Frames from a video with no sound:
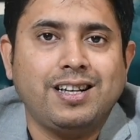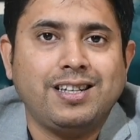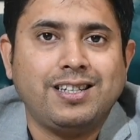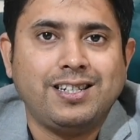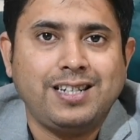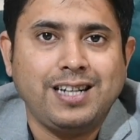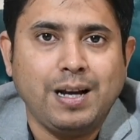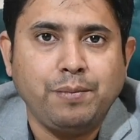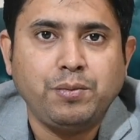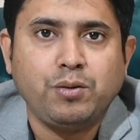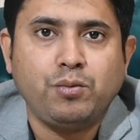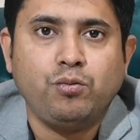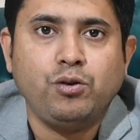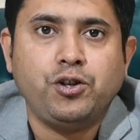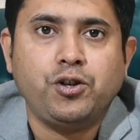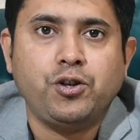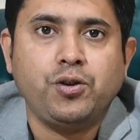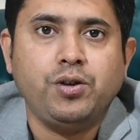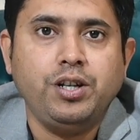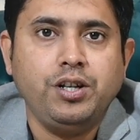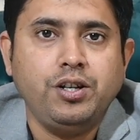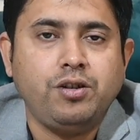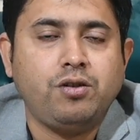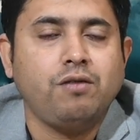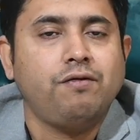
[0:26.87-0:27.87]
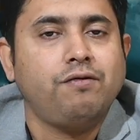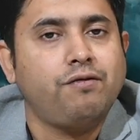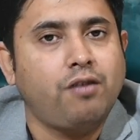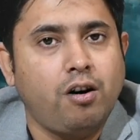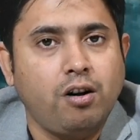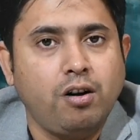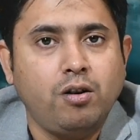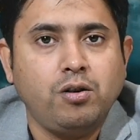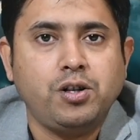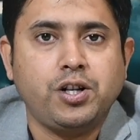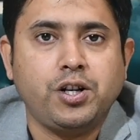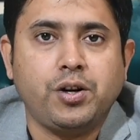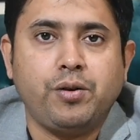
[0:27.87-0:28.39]
steps which you need to
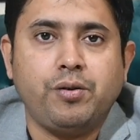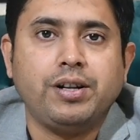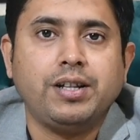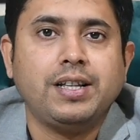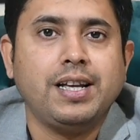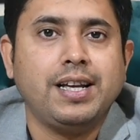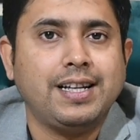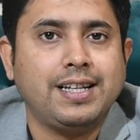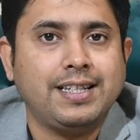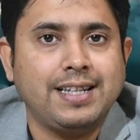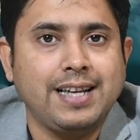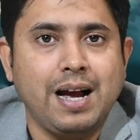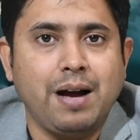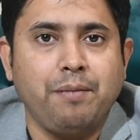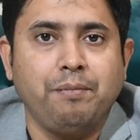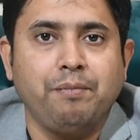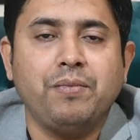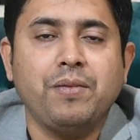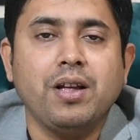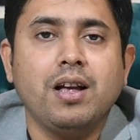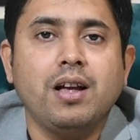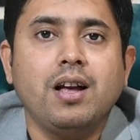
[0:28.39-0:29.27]
follow during the exam.